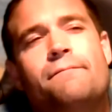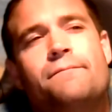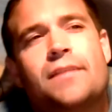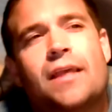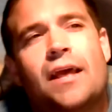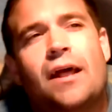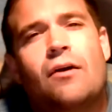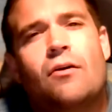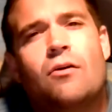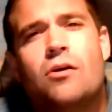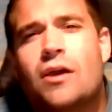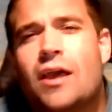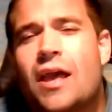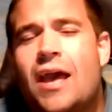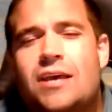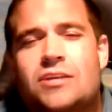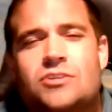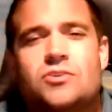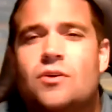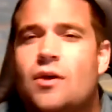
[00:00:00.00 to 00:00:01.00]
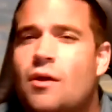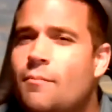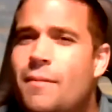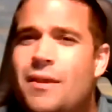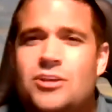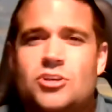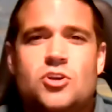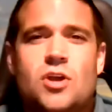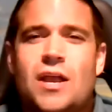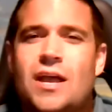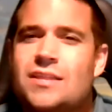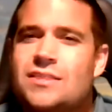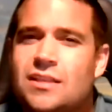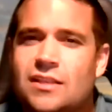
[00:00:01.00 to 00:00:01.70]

And I go, okay. So I make sure I got